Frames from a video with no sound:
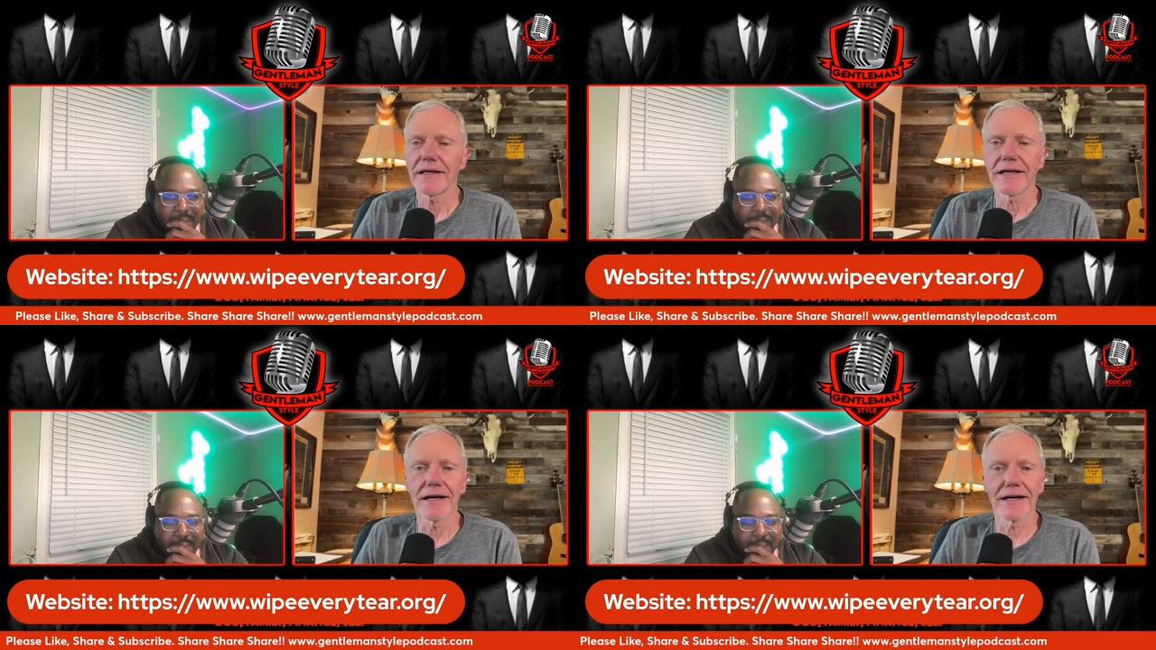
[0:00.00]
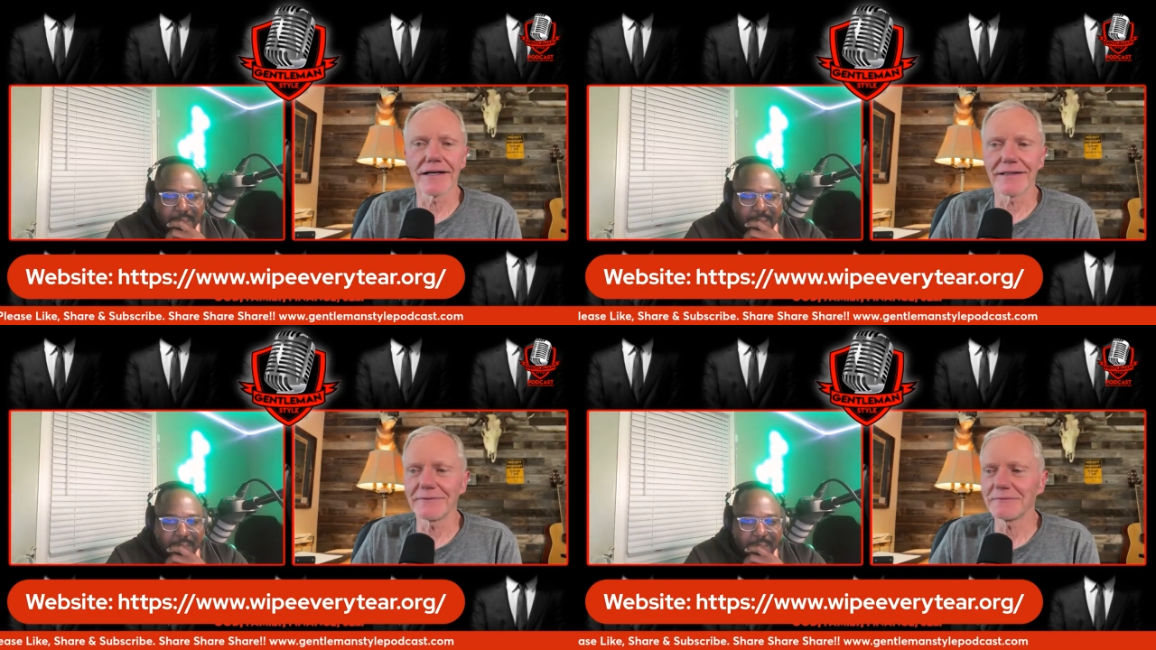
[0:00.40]

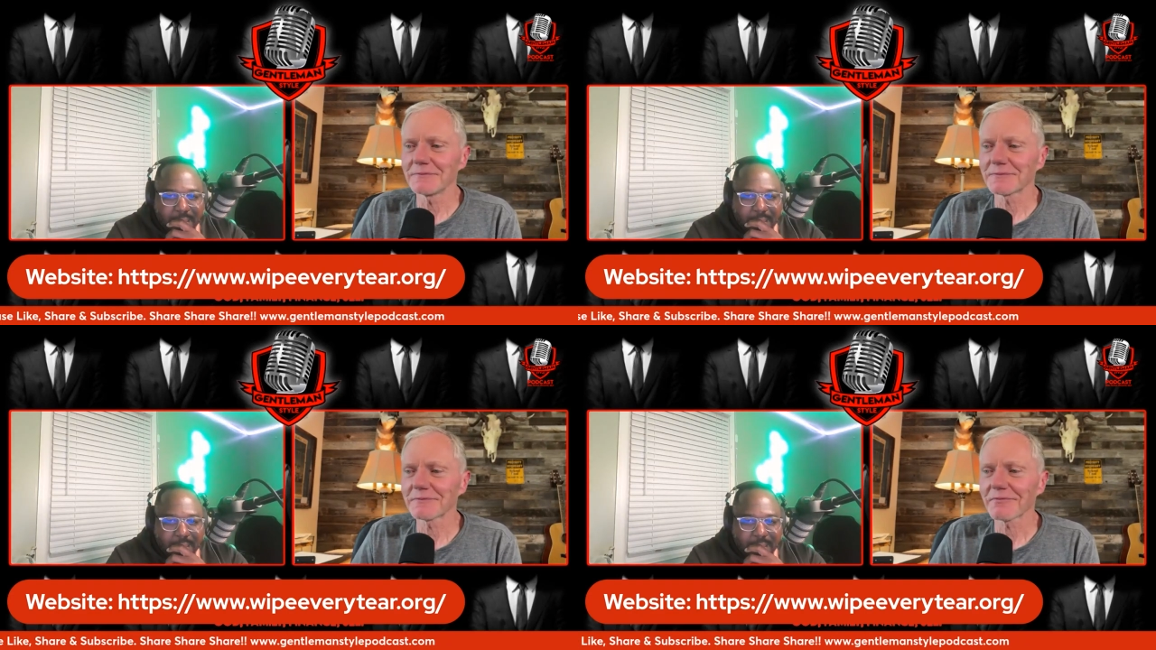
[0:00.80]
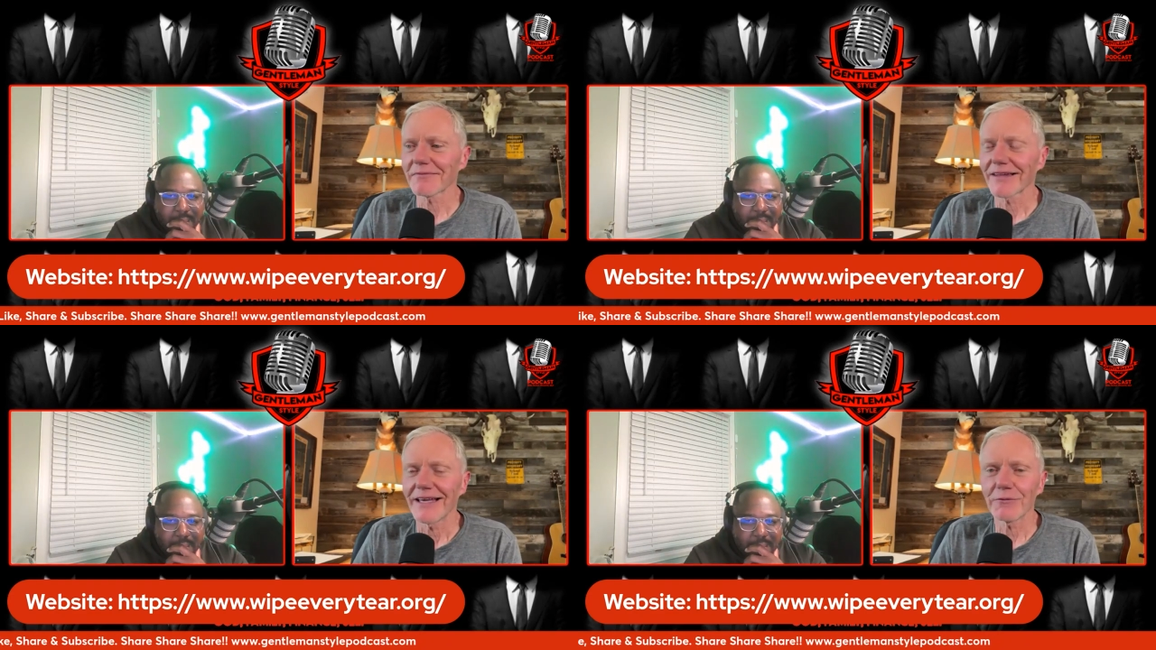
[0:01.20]
Speaker 1: Um,
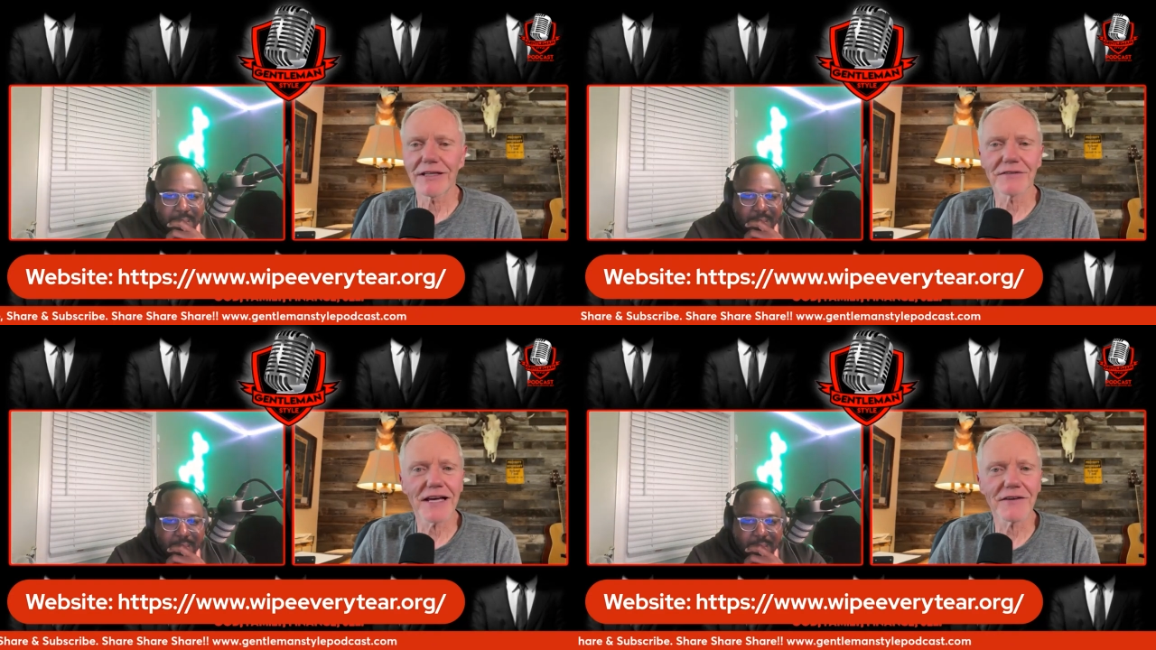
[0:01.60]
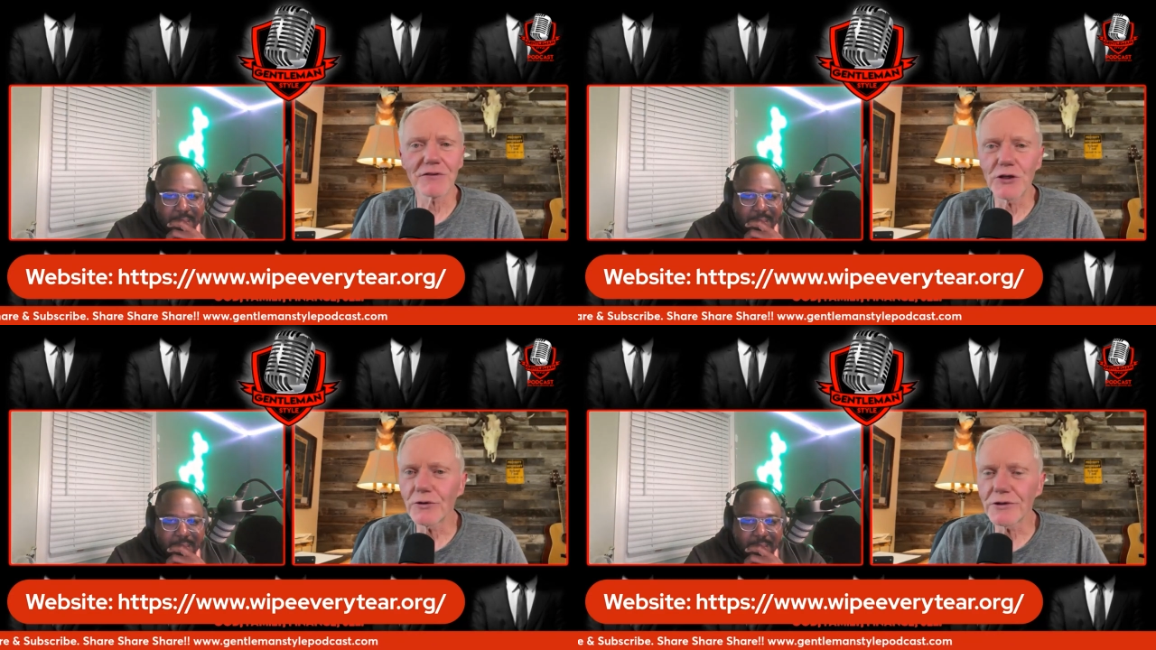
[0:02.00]
we'd love to have
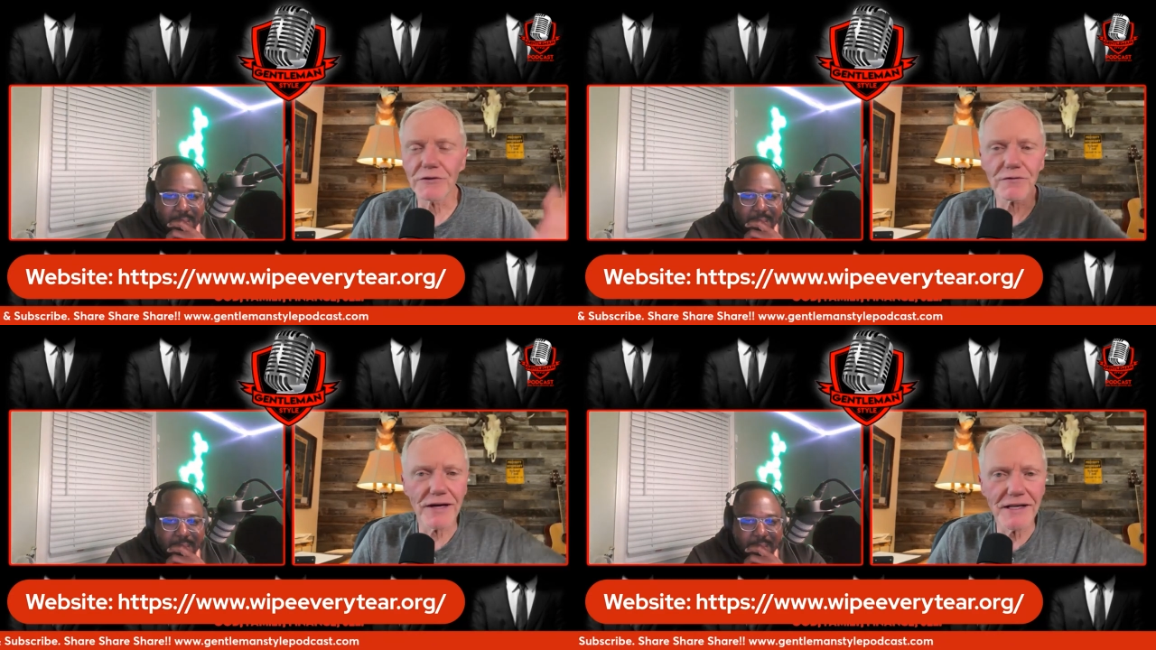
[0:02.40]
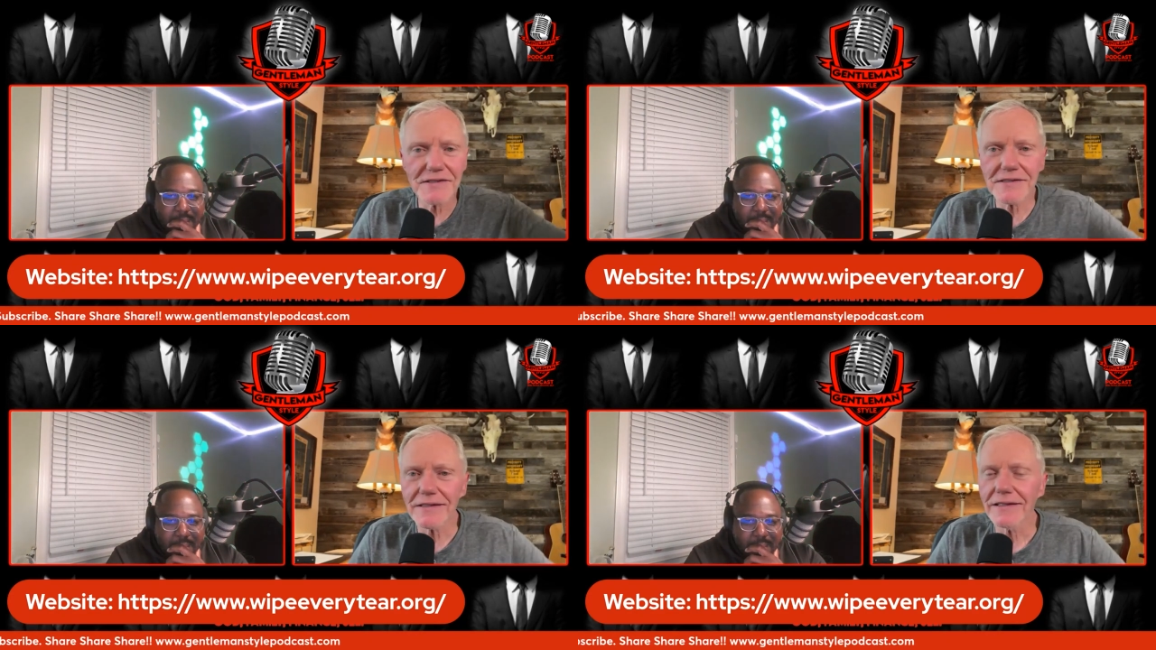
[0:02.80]
you and your
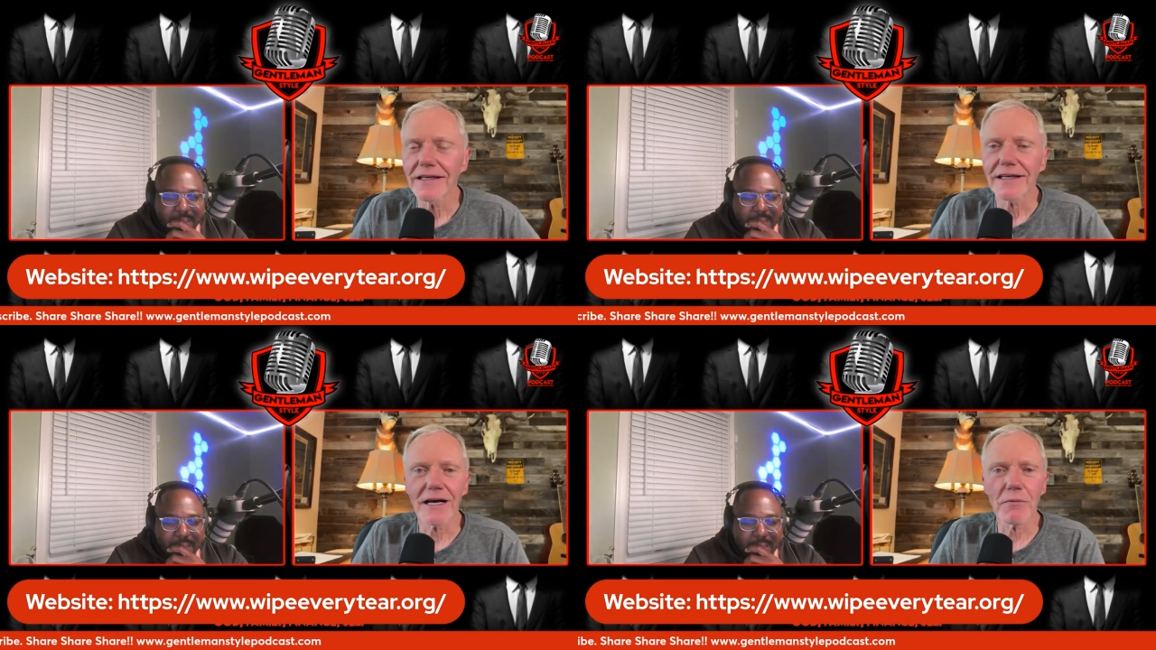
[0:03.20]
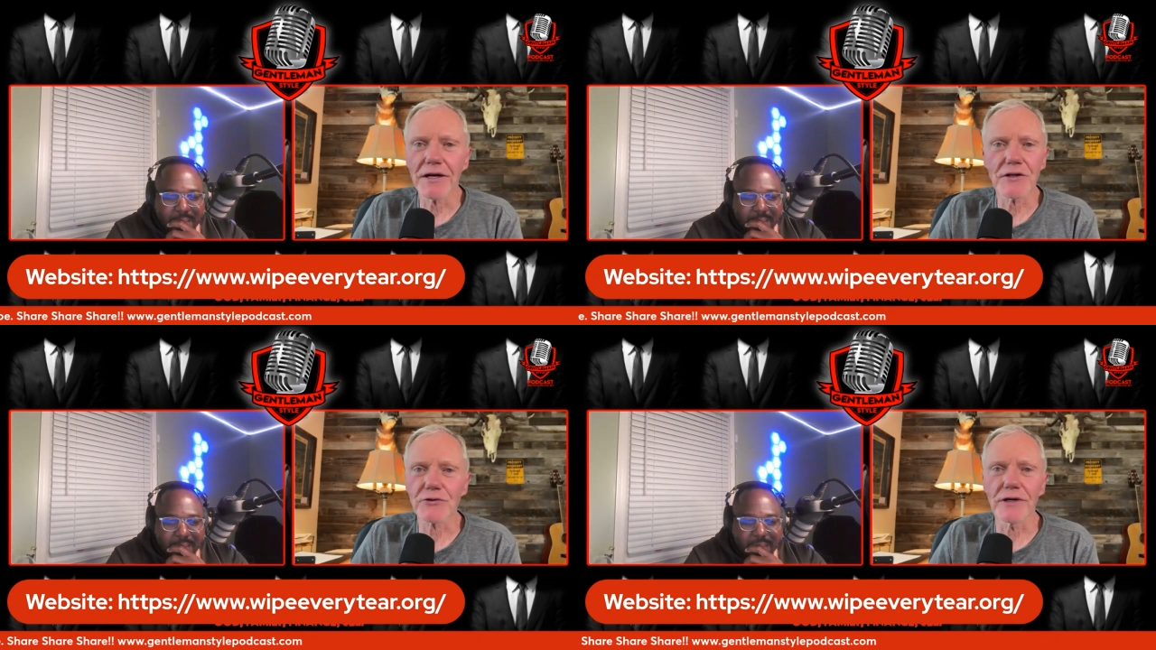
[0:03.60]
friends come on a
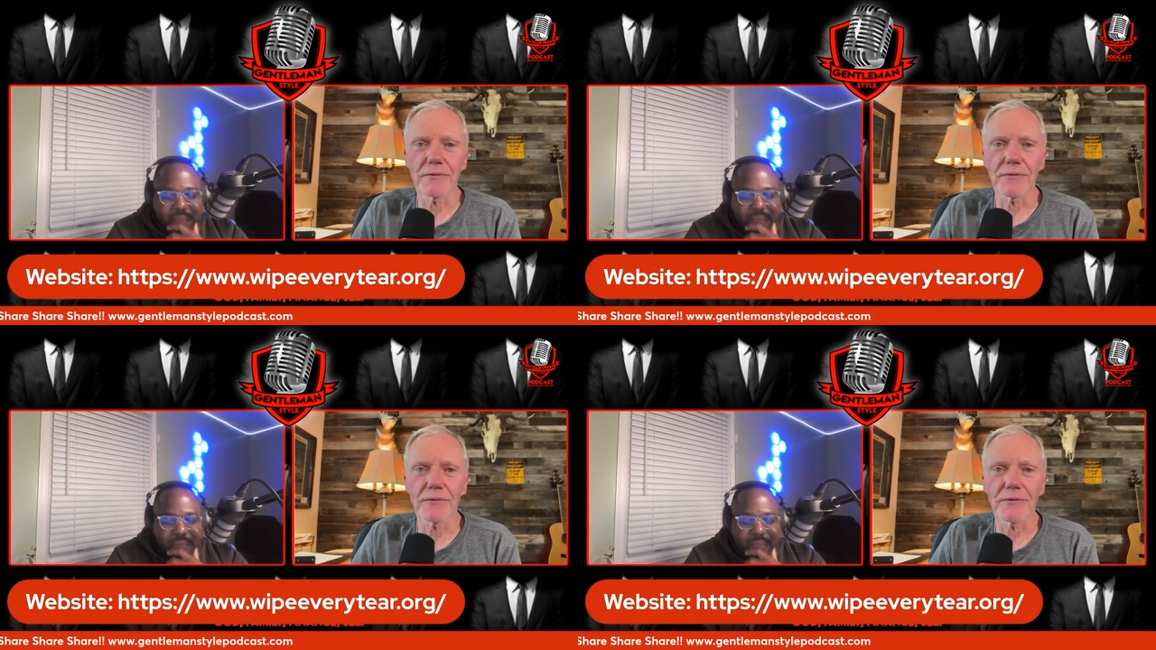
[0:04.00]
trip.